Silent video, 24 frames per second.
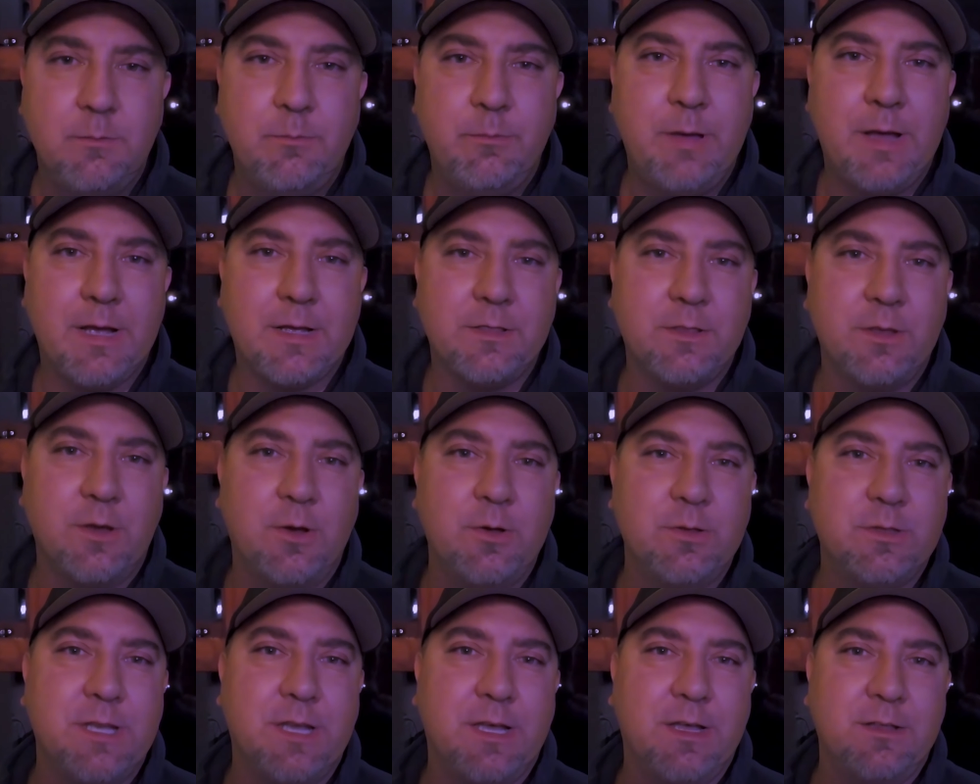Back at the
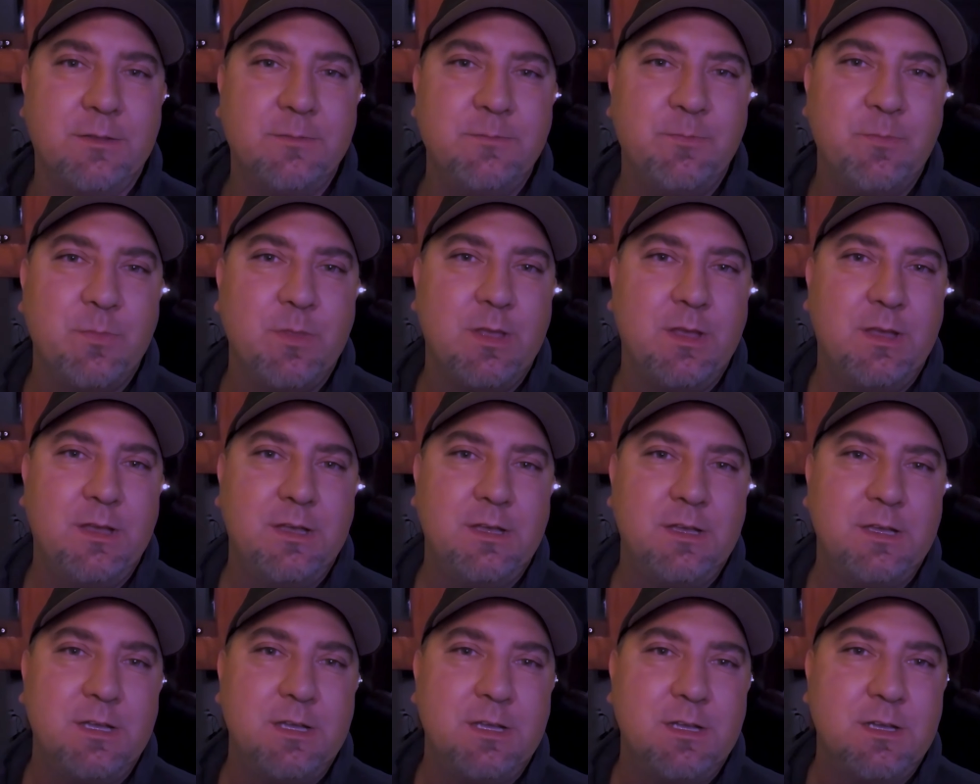hotel,
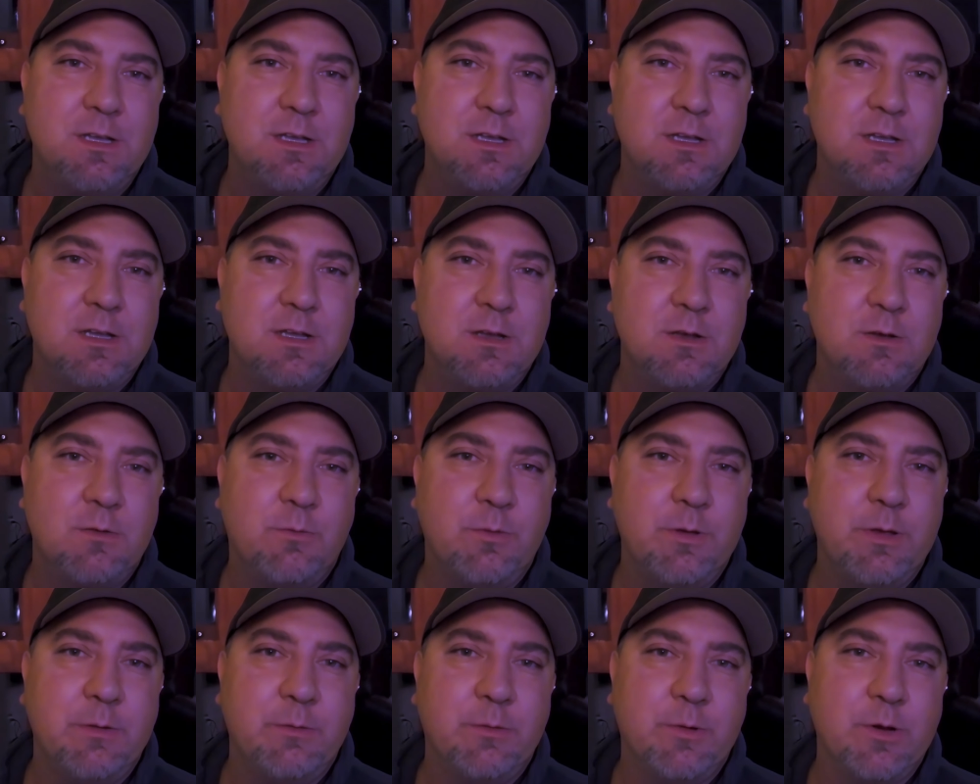
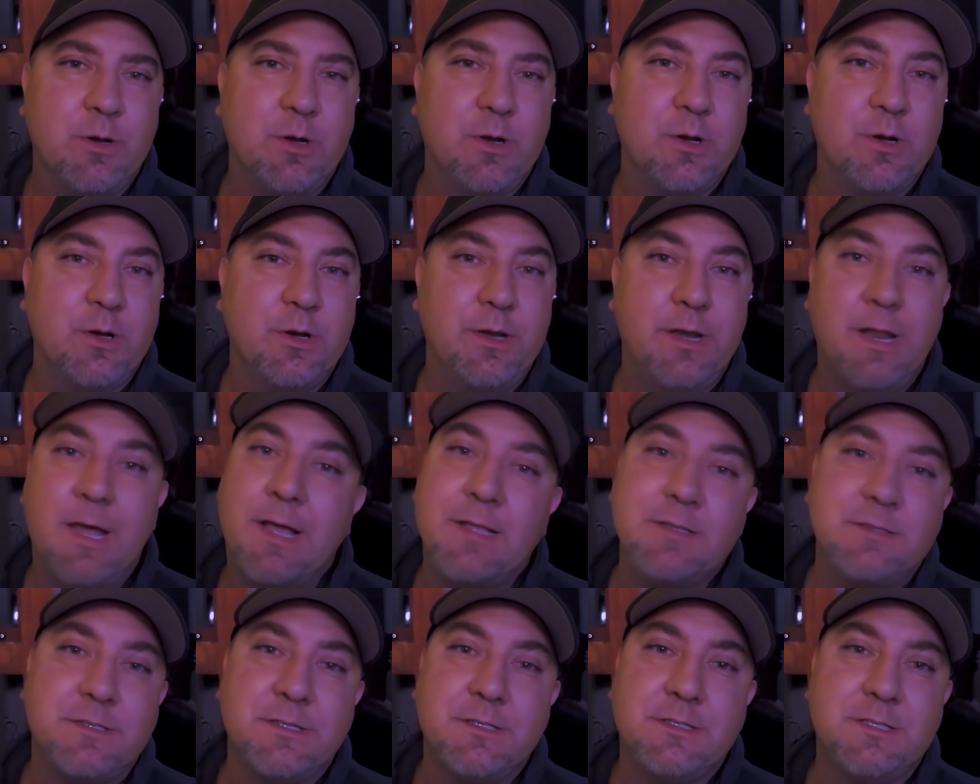we were
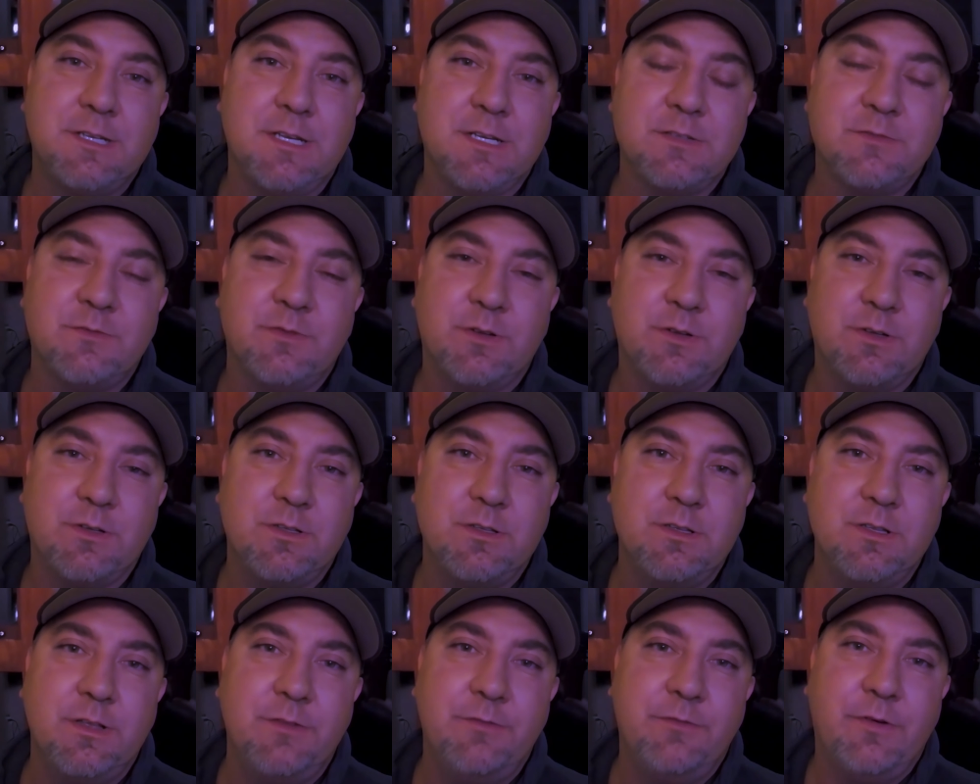not
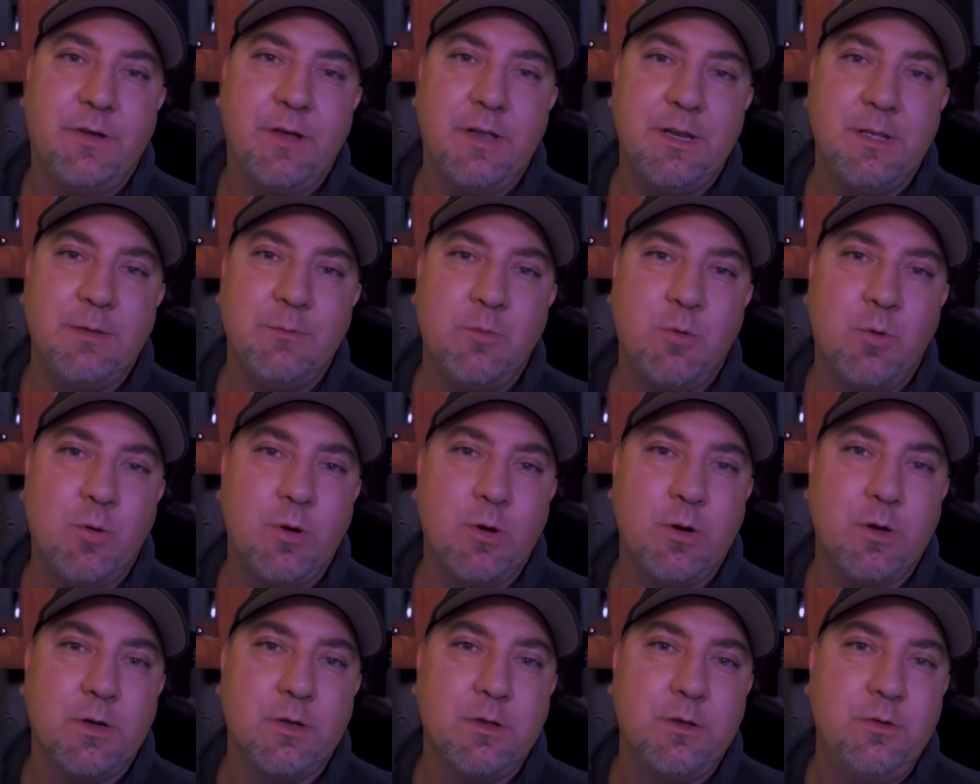successful in finding
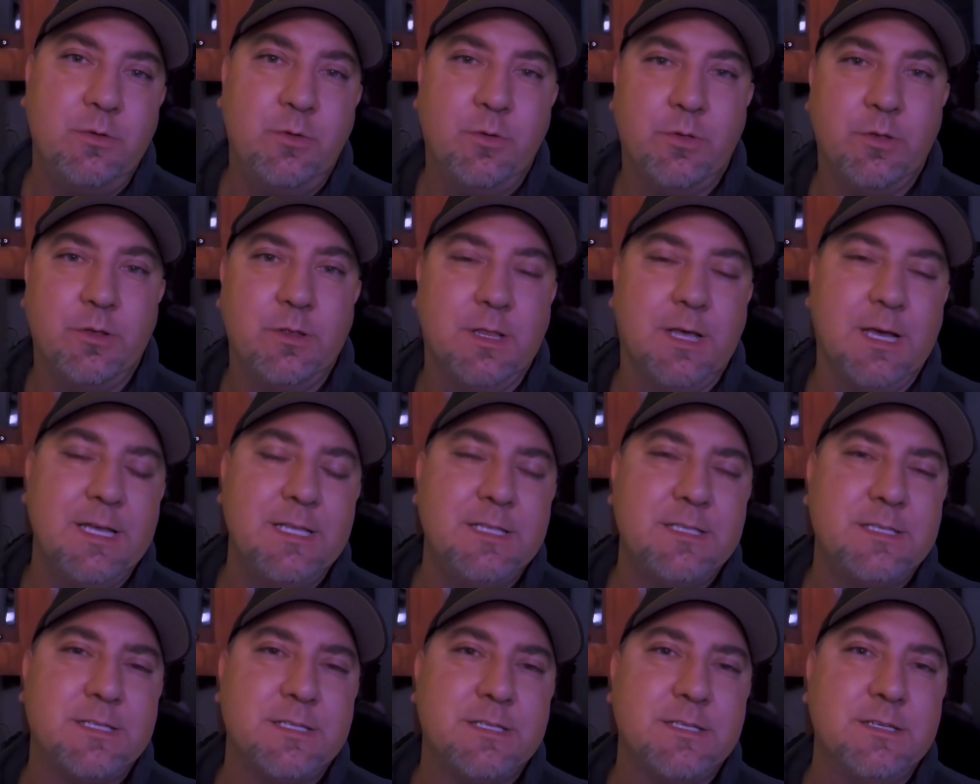more northern
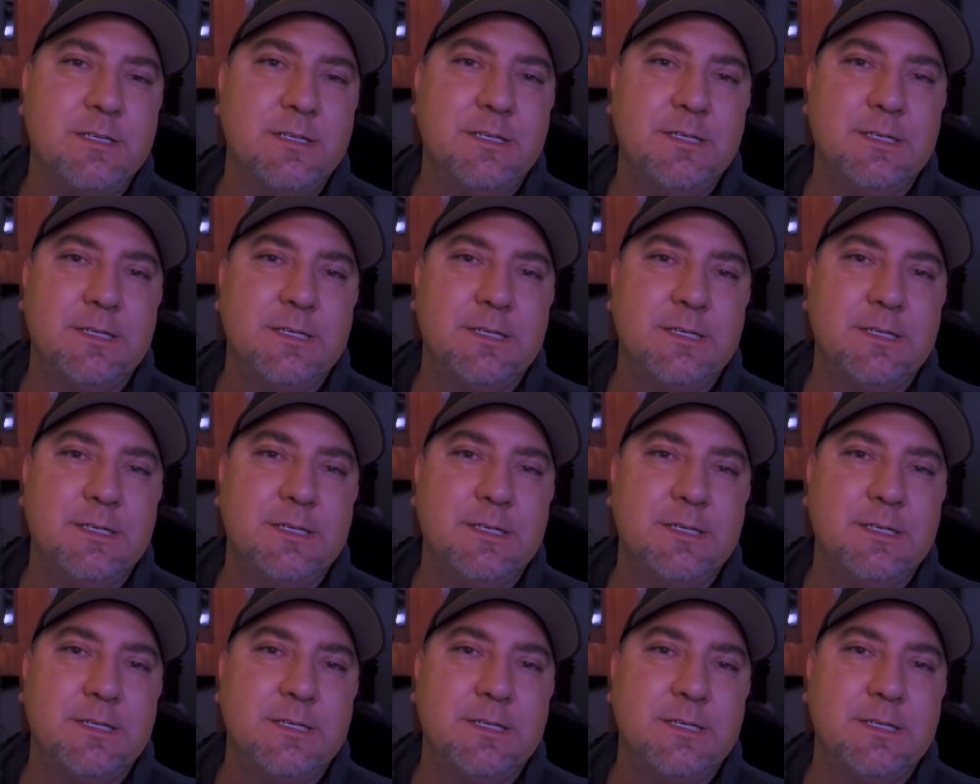lights.